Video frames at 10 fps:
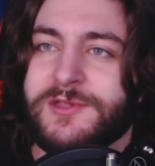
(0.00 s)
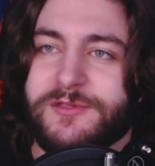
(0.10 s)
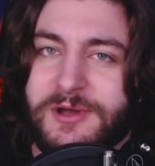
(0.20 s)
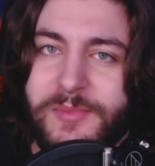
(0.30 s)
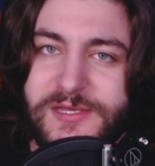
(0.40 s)

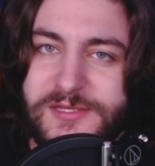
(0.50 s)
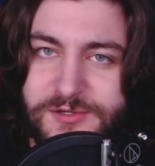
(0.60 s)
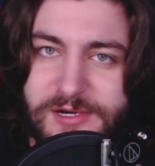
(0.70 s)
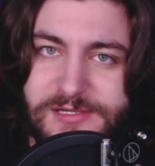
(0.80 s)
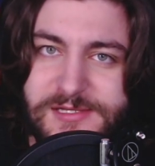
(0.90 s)
They're not based
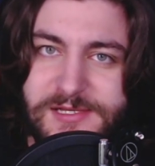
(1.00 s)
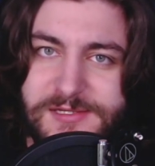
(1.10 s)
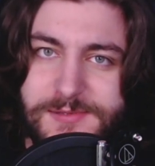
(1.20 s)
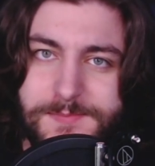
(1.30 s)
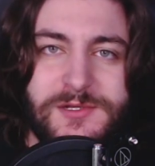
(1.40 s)
in the United
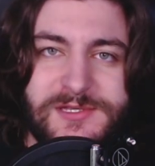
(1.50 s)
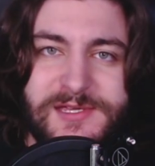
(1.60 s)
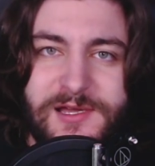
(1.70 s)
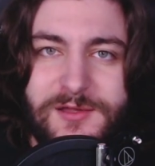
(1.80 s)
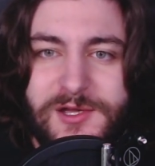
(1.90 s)
States. So let's
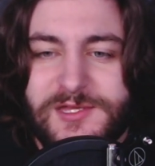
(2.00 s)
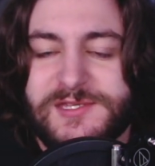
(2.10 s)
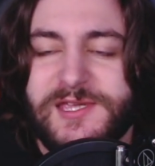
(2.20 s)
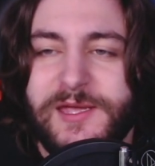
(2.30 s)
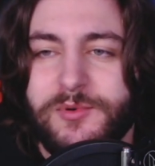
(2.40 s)
take a look at the
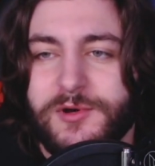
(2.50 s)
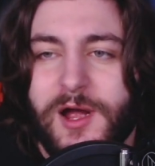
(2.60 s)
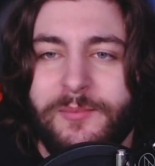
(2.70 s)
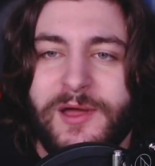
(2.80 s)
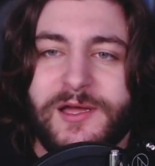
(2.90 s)
saber.
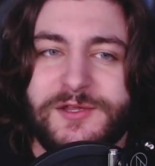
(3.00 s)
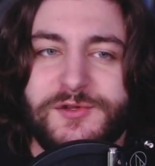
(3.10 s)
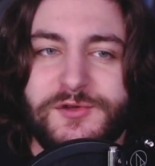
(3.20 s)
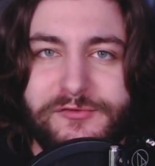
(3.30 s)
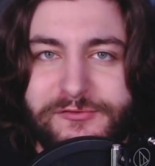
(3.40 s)
I'm not going to
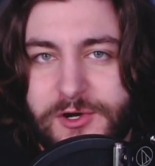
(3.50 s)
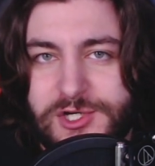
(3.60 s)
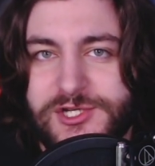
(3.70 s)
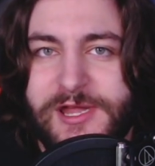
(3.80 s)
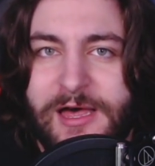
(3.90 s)
do
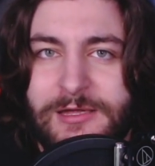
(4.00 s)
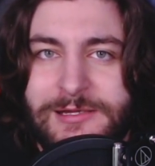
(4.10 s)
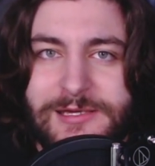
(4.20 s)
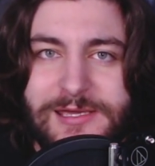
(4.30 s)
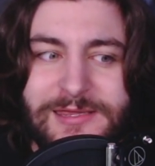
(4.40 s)

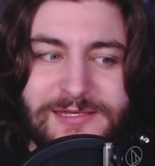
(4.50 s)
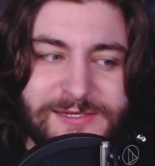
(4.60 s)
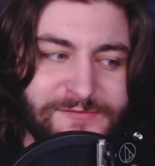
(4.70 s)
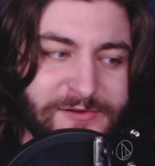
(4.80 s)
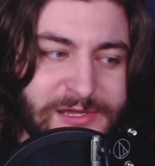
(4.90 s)
functionality in
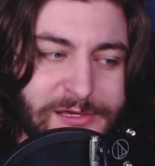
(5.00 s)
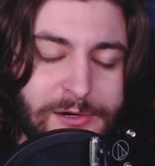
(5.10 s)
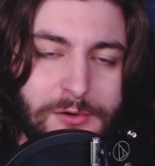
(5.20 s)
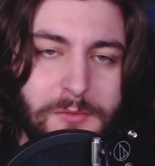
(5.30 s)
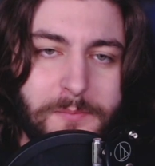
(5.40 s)
this
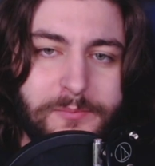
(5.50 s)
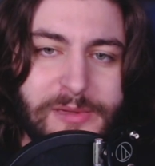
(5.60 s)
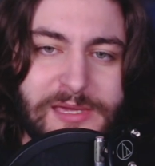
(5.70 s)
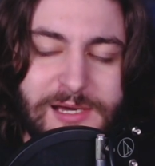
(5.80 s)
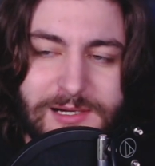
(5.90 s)
video
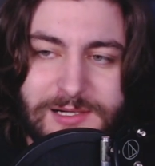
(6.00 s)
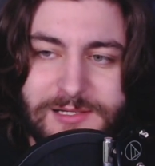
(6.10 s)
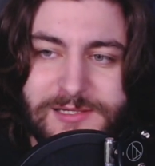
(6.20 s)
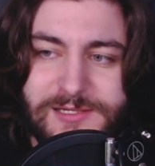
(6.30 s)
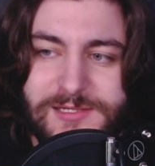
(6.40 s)

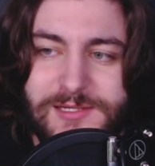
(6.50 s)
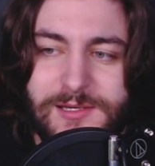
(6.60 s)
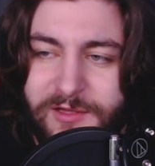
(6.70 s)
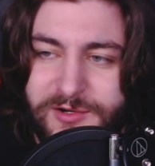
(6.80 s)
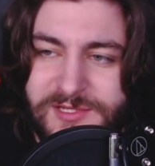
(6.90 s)
because
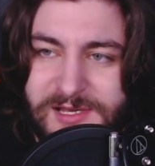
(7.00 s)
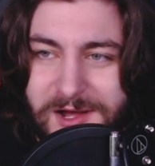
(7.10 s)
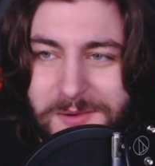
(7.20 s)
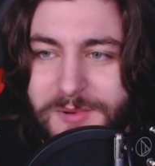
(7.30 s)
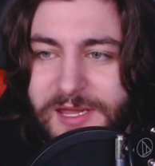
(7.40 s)
there is an
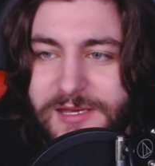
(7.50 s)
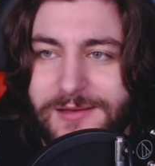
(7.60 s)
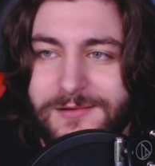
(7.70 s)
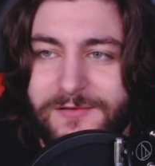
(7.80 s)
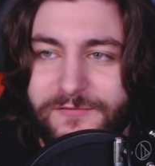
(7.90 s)
update
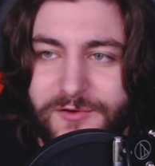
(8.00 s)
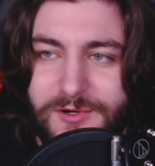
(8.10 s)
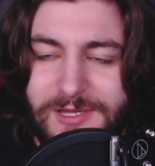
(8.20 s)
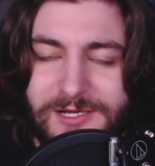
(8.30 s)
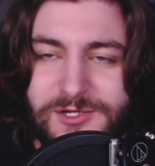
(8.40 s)

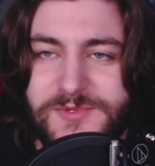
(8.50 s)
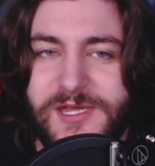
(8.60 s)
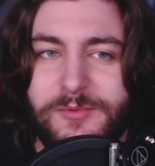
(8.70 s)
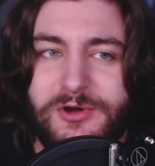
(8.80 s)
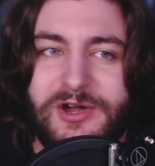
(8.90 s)
for Electrum
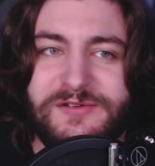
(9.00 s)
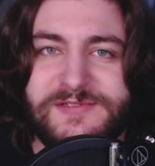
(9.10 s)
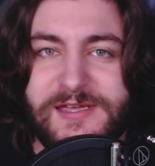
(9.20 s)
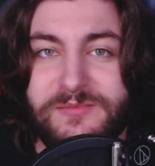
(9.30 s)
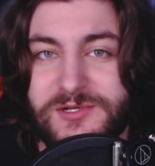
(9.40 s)
SaberCrafts
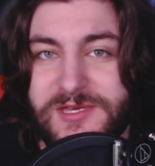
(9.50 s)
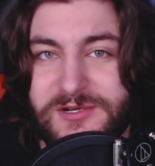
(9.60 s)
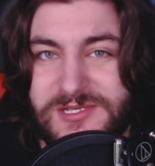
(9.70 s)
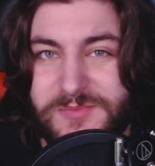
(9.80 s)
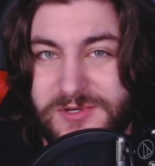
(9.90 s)
sabers
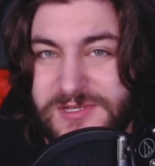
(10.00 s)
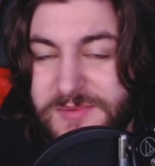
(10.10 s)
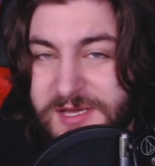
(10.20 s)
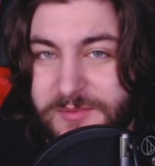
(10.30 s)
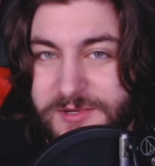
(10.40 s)
that are supposed to
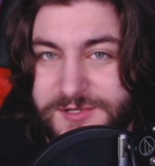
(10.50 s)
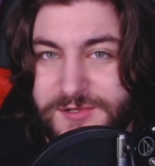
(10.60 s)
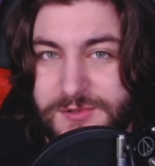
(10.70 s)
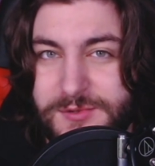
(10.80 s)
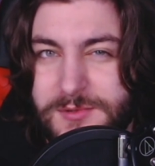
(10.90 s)
be coming
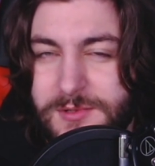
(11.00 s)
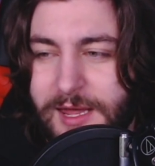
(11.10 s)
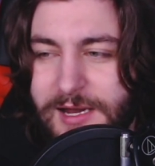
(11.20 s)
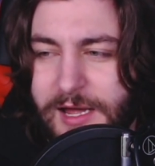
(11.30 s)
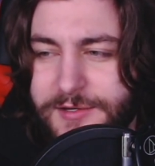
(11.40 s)
soon.
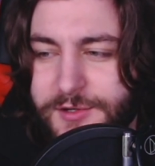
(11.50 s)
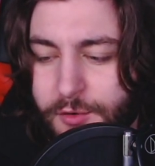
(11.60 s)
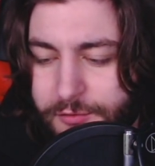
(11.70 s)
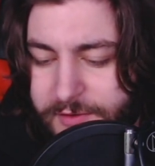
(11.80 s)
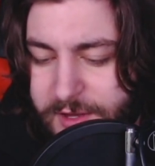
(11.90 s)
And I
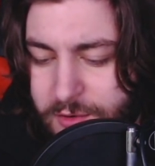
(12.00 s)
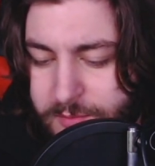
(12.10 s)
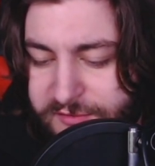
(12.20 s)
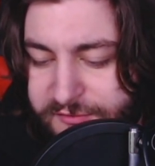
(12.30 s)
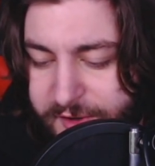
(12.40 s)
don't think it
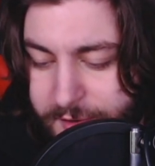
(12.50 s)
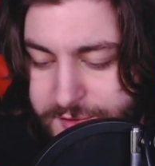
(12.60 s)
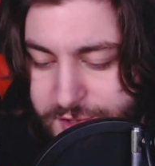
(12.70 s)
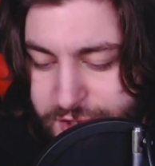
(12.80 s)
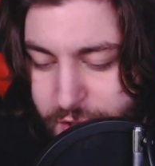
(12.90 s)
would be fair
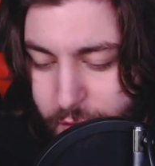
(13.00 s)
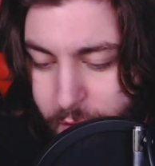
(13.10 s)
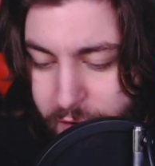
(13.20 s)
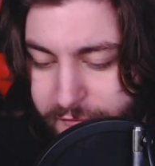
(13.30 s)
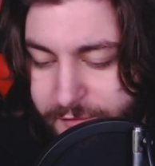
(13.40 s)
to show
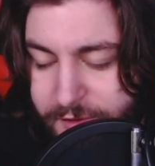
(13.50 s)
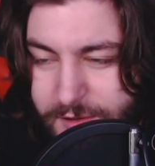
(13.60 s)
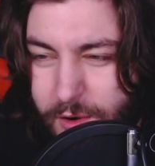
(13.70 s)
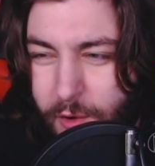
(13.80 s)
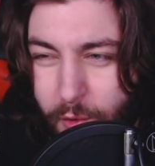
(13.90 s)
off
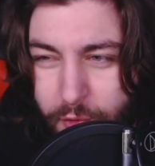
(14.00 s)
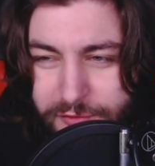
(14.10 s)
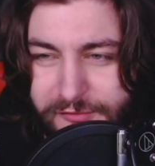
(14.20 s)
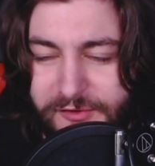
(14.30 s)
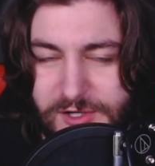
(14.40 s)
the
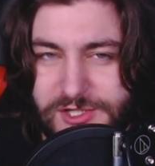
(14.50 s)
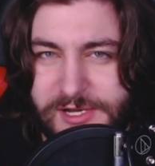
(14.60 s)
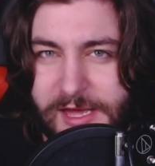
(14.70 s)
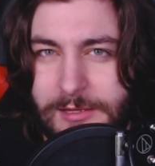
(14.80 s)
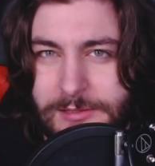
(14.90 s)
old
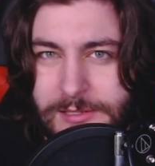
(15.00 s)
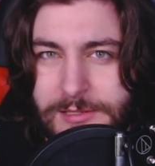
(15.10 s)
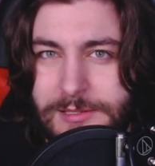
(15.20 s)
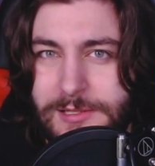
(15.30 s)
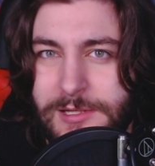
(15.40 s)

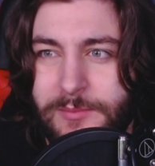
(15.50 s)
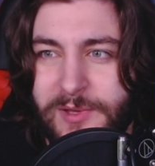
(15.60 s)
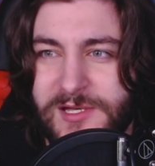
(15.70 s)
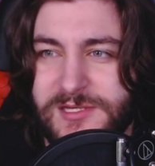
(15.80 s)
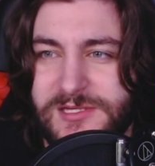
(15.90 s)
functionality
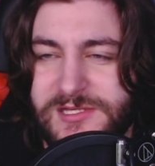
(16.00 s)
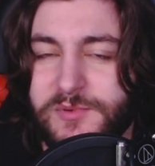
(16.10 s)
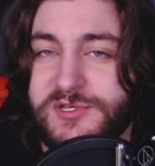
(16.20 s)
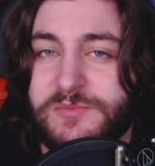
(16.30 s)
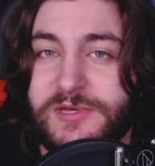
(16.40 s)
because it's
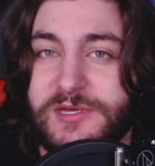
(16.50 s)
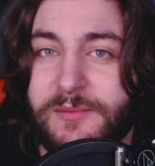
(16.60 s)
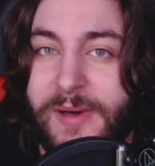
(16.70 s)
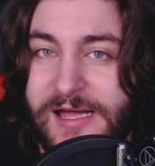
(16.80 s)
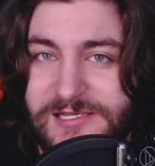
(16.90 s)
supposed to be a
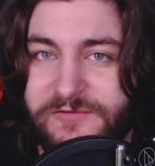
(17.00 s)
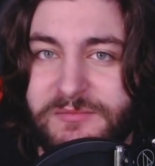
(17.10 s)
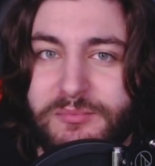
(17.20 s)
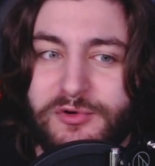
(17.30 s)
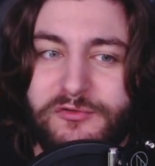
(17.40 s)
massive
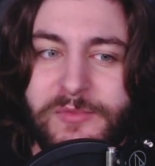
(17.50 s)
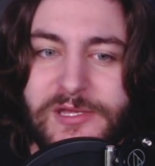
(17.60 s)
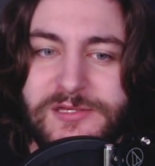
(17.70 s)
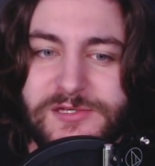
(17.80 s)
improvement.